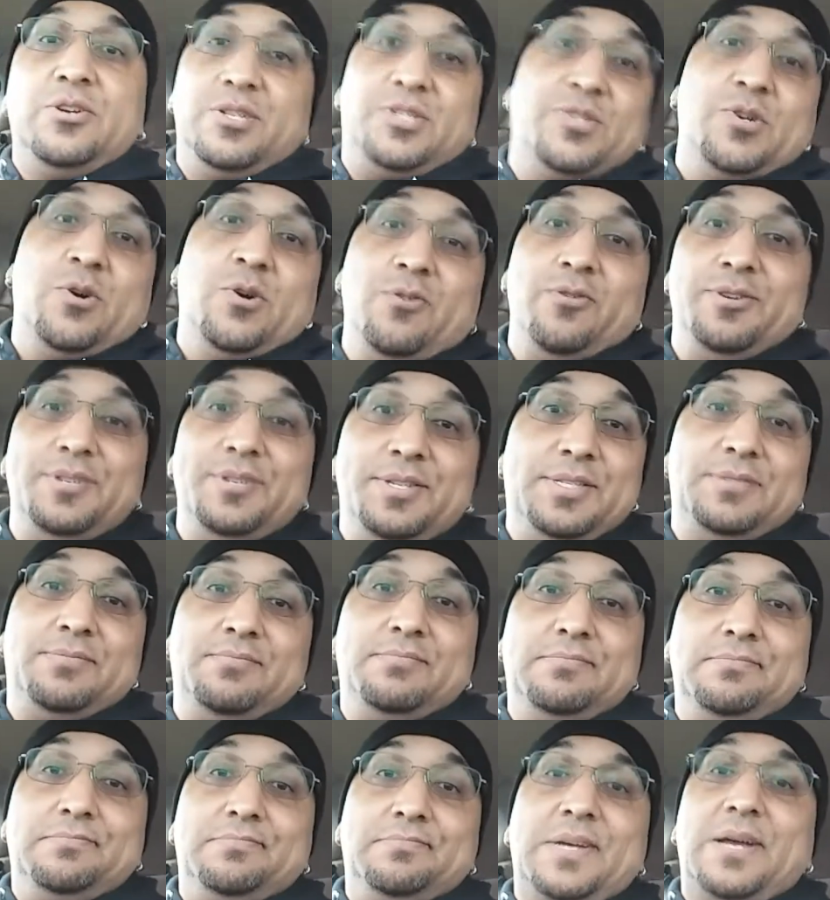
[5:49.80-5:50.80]
In your
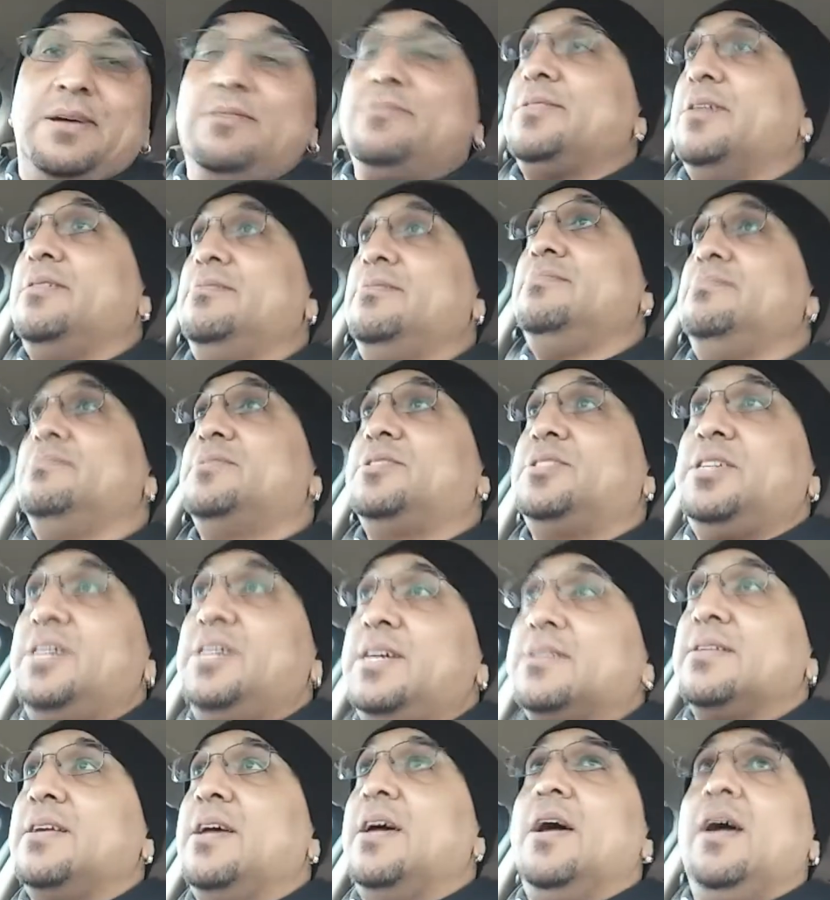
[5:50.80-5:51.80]
stories? I don't know.
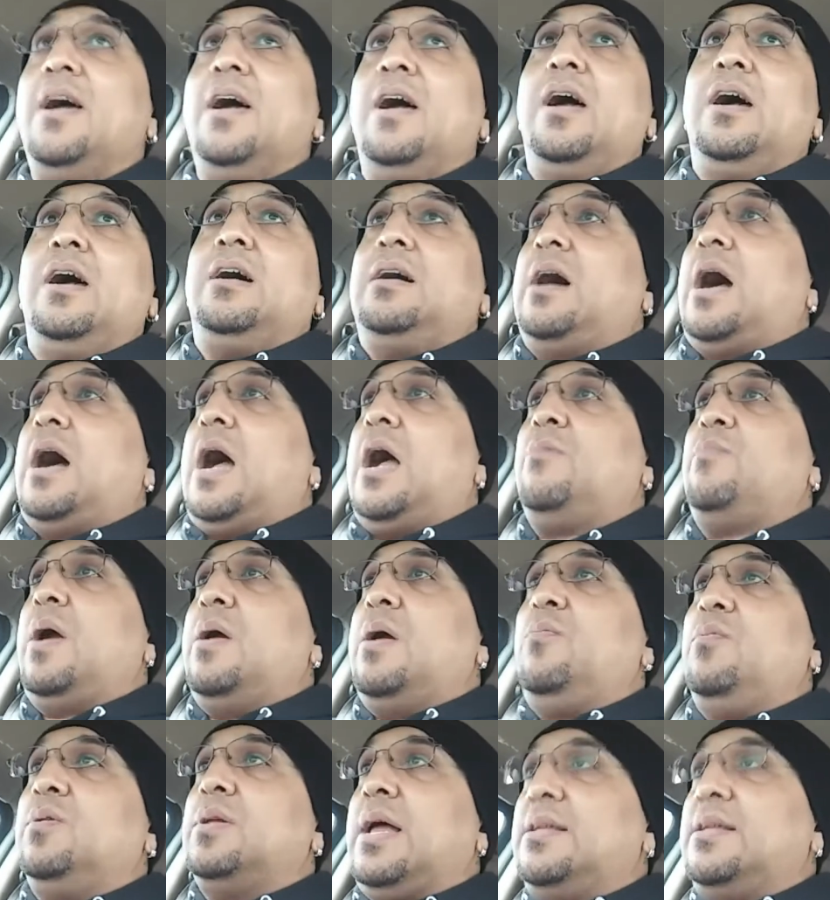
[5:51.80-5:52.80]
Shit.
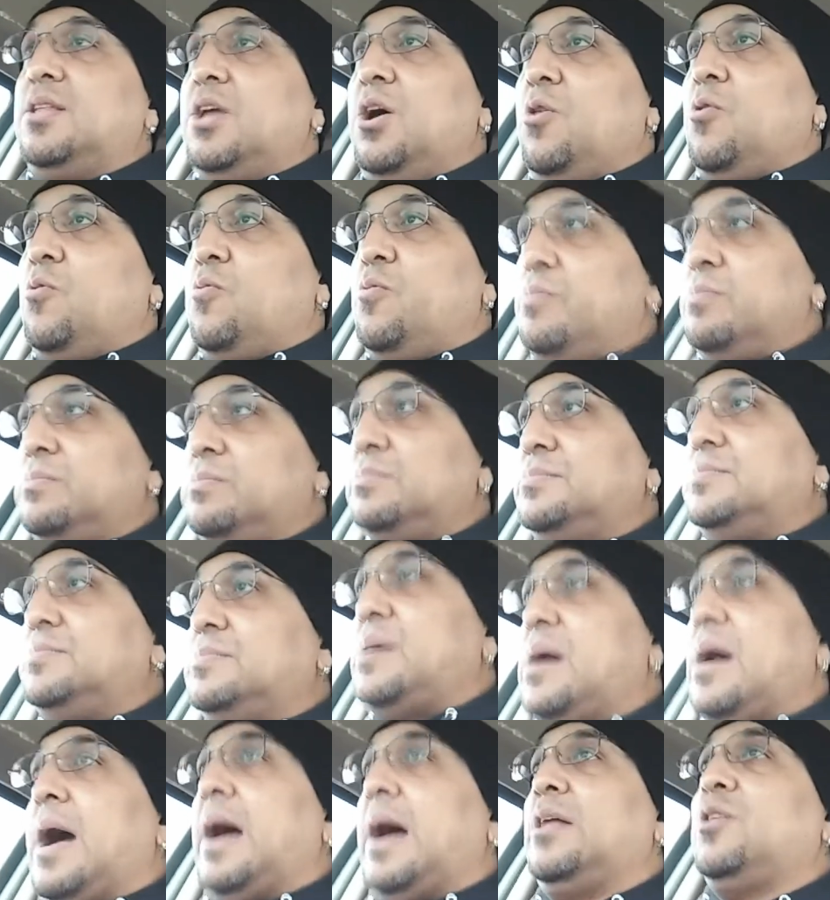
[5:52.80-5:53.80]
I write what I know.
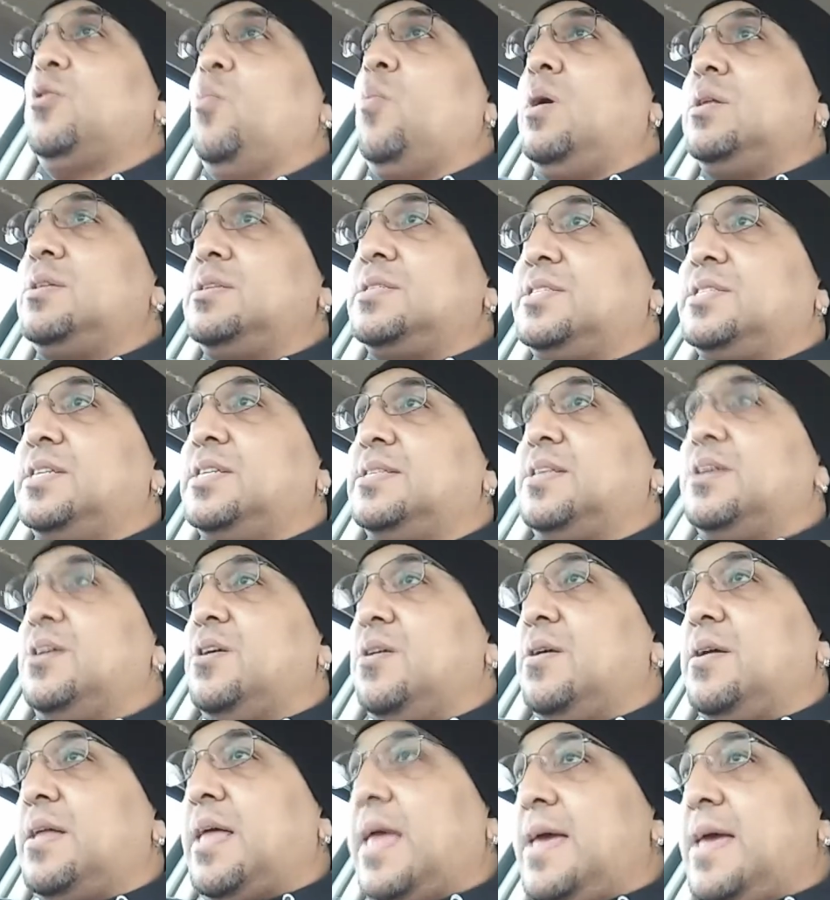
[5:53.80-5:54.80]
I don't want to
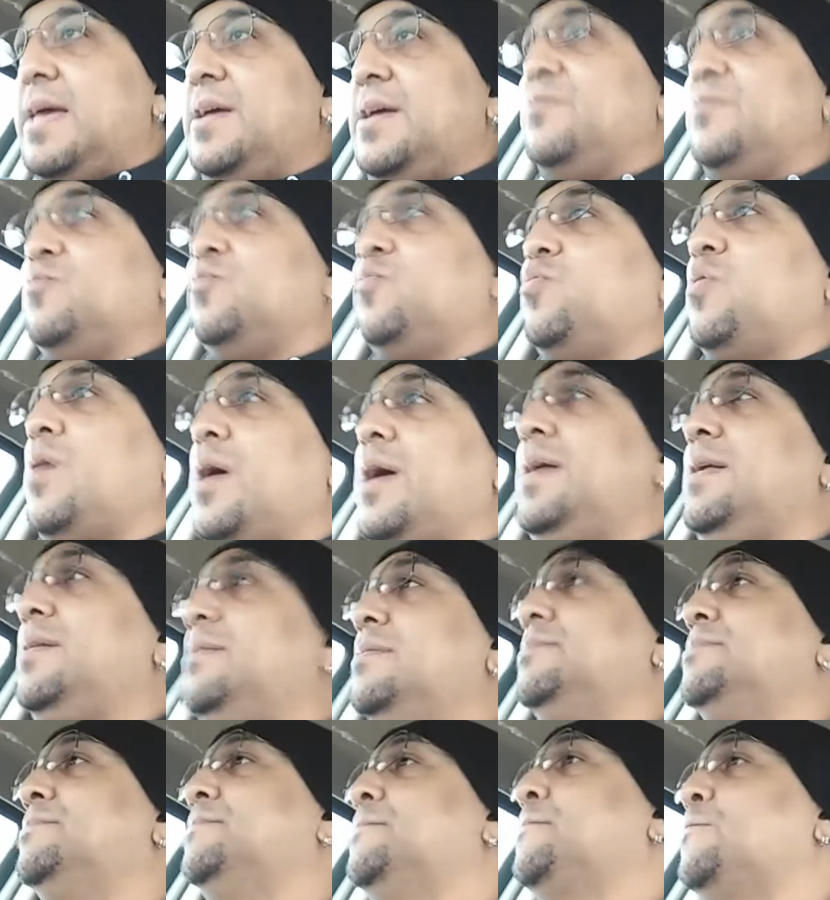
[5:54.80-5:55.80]
sit there and
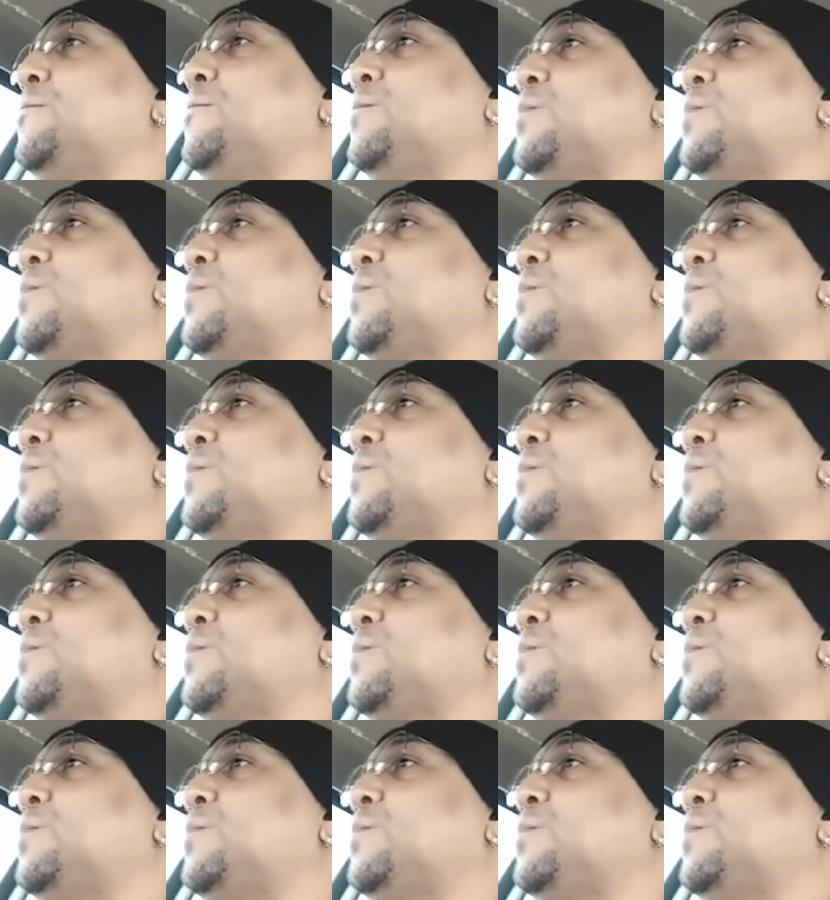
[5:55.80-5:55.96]
write